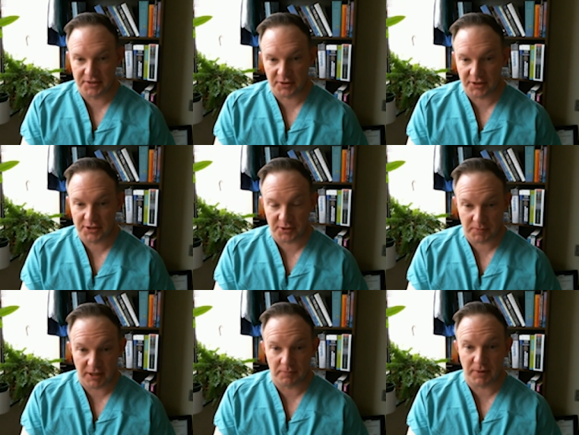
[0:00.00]
so these are
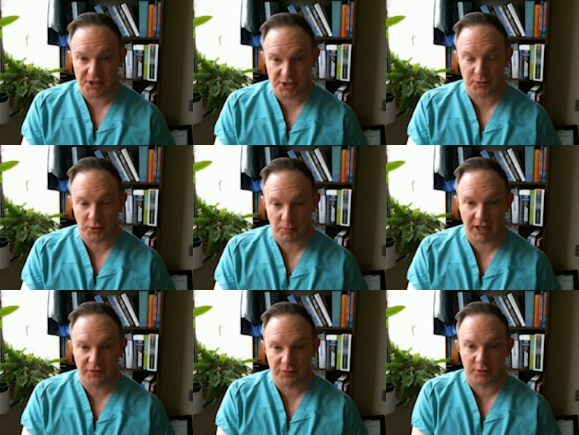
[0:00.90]
patients with
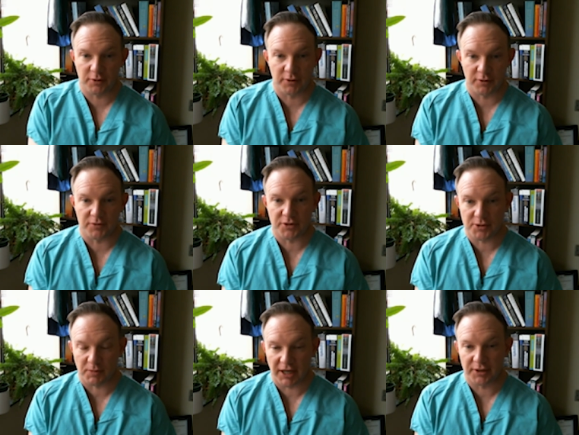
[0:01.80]
painful
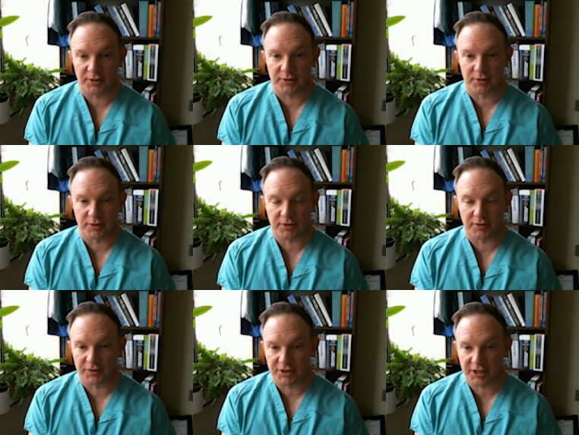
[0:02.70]
spinal
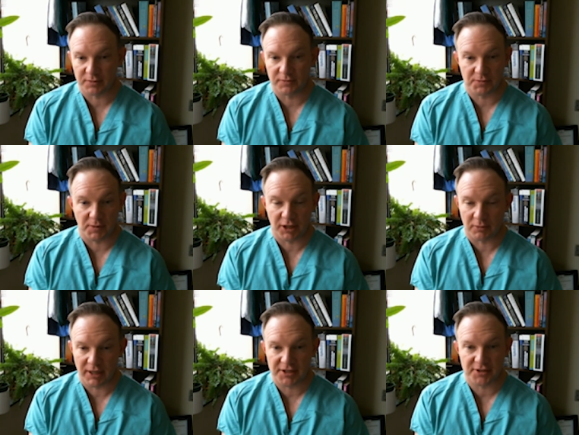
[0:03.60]
or
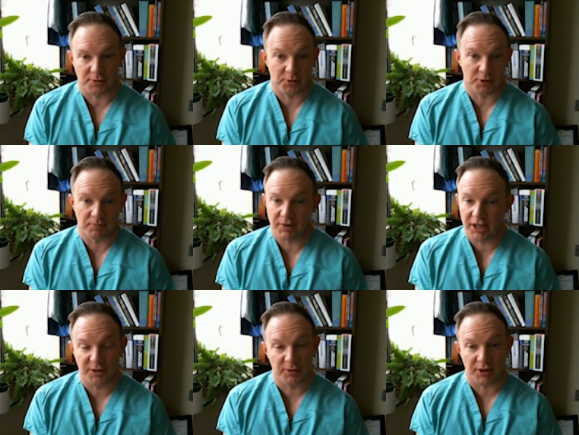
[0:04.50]
spinal mets or
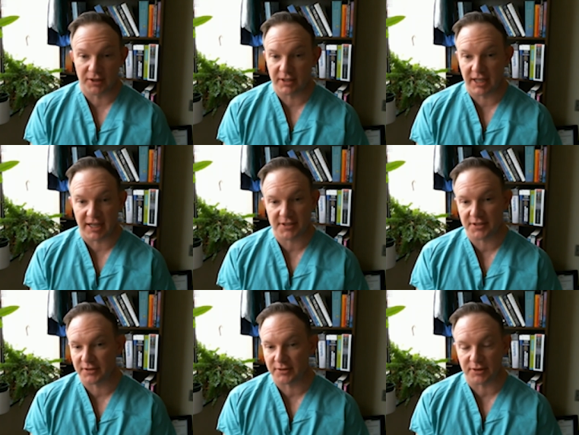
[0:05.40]
anywhere in the
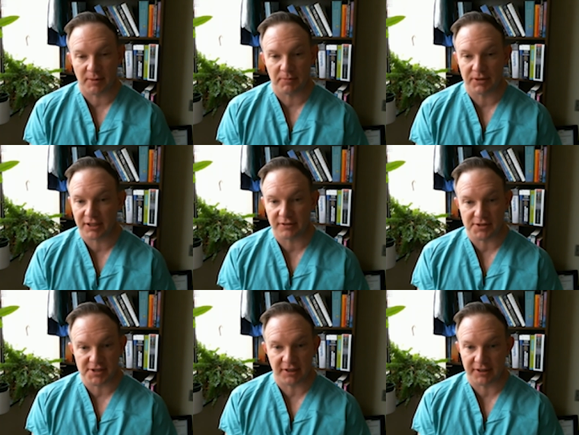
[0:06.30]
axial or
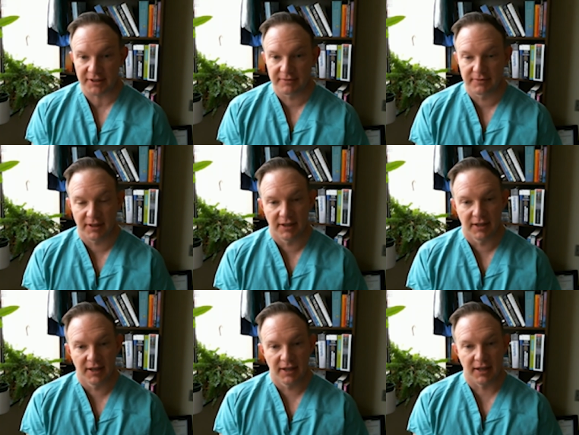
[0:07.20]
appendicular skeleton.
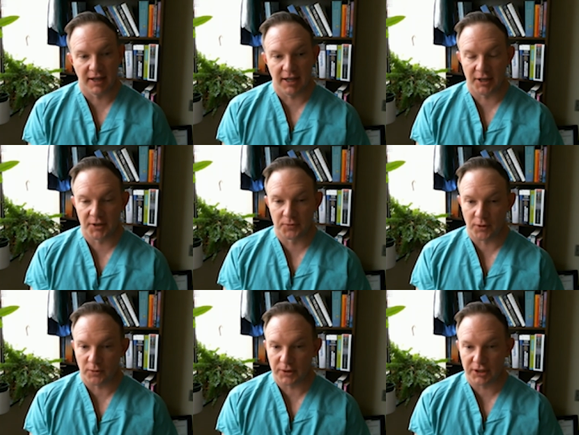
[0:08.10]
And
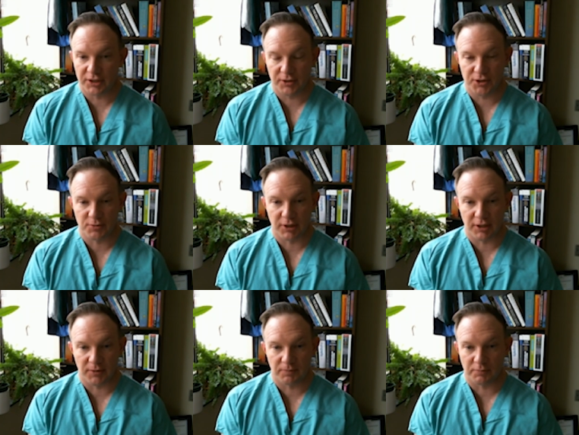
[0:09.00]
what we do is
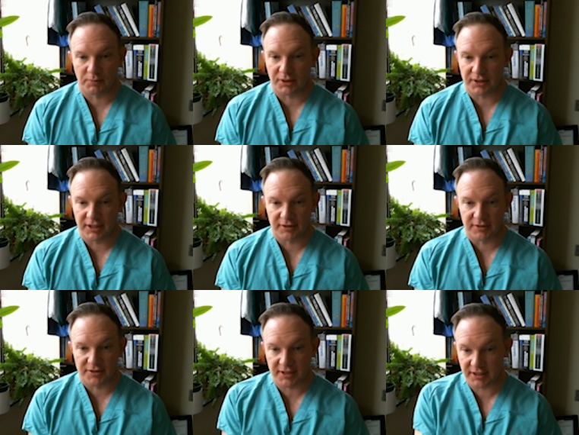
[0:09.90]
we put
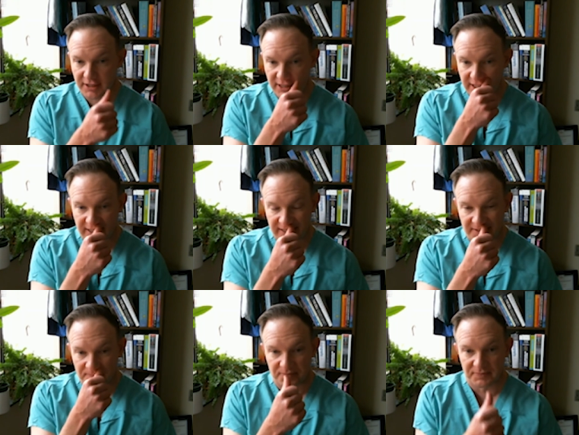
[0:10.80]
needles into
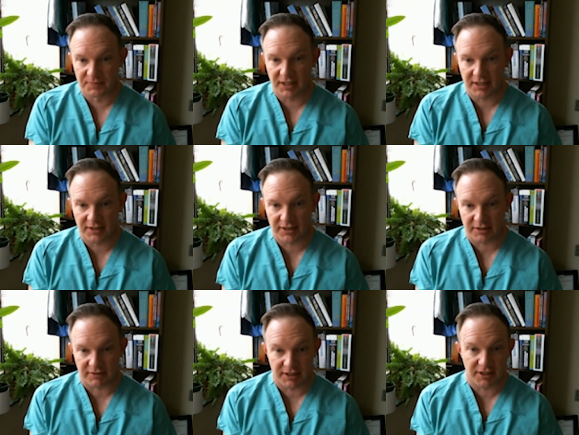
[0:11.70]
the
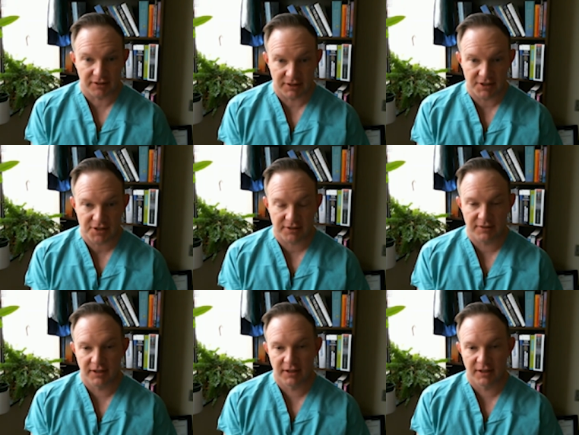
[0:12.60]
lesion,